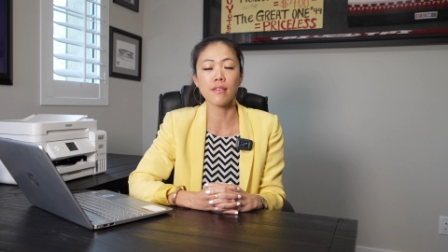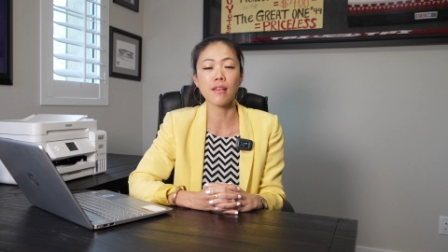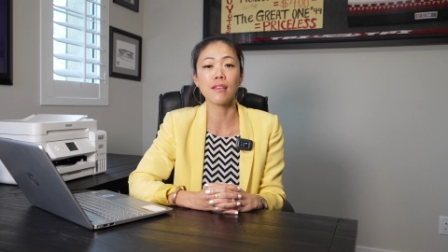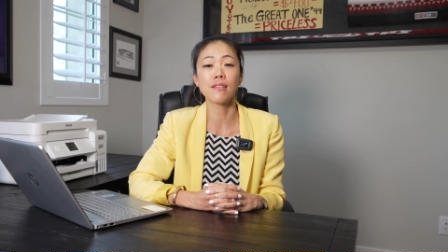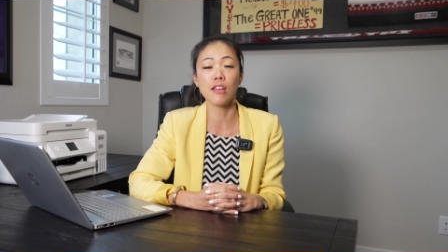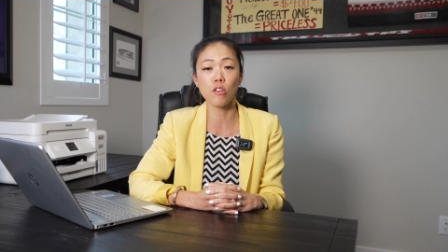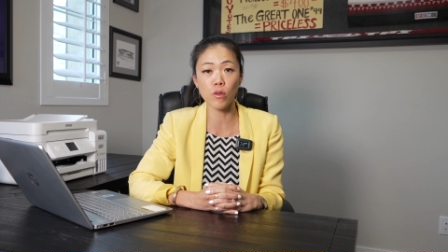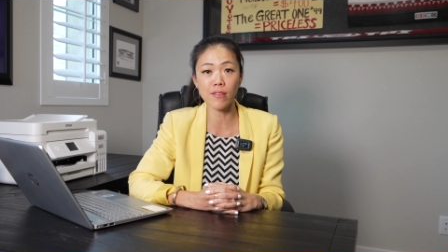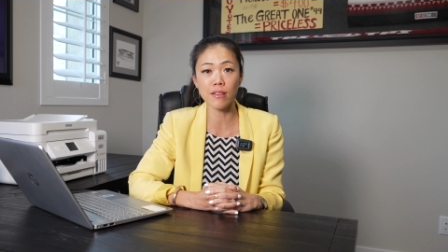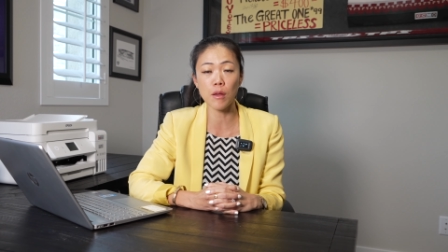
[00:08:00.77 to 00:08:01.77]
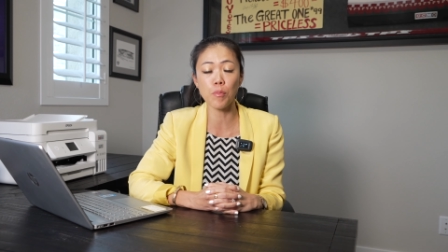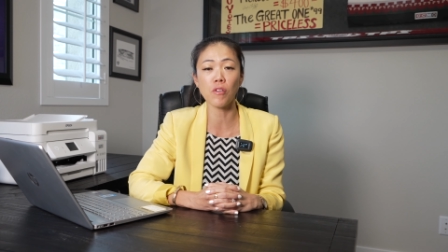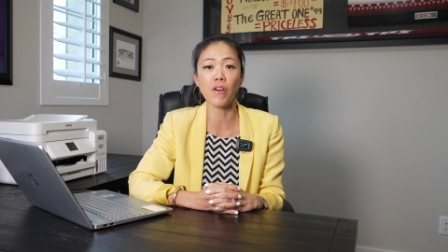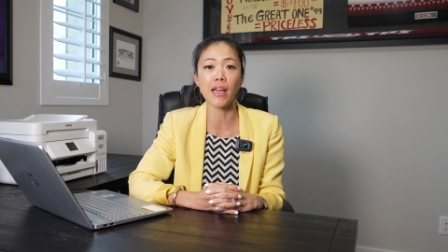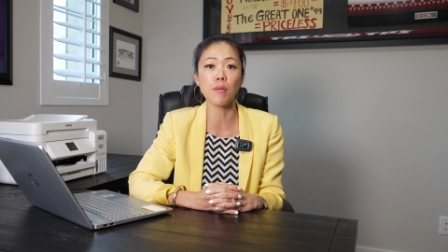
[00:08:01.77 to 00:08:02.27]
is continuously
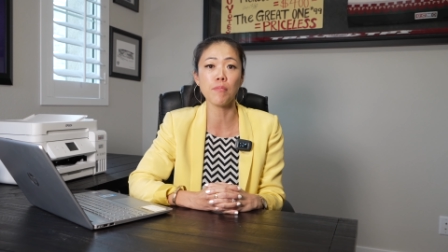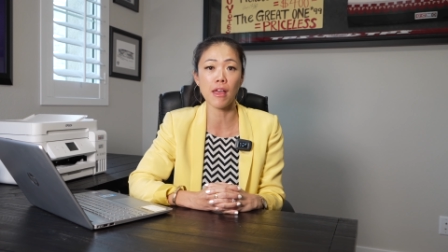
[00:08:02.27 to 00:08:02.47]
providing